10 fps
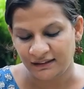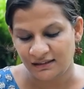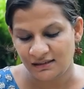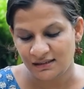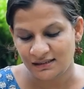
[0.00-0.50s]
and
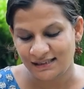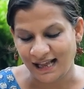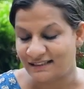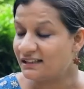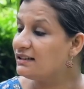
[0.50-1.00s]
this is
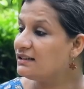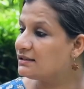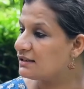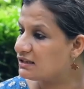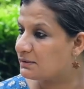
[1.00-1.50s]
category
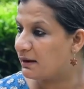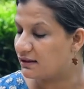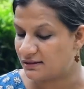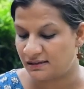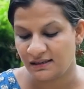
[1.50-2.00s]
6
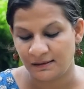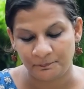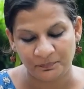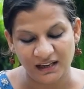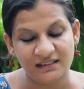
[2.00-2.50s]
plastic.
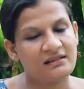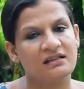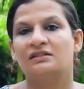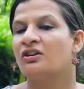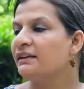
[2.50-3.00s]
It
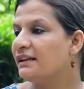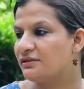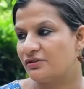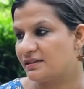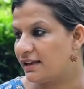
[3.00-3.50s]
does not get
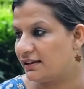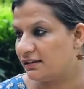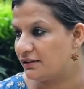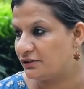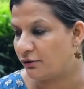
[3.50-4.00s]

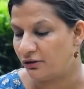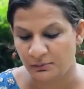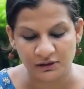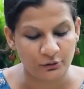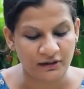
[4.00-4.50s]
recycled at all.
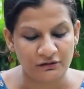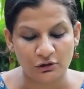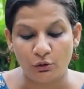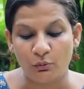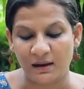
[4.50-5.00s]
We don't
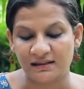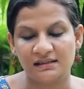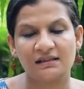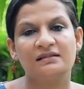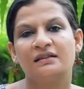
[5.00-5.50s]
even know
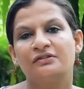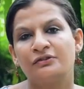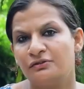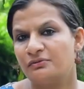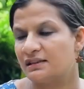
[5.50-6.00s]
once it's
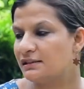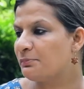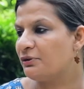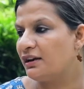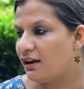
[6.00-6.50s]
introduced as a
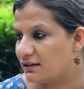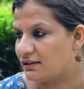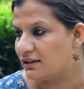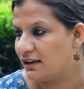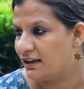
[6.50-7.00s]
product,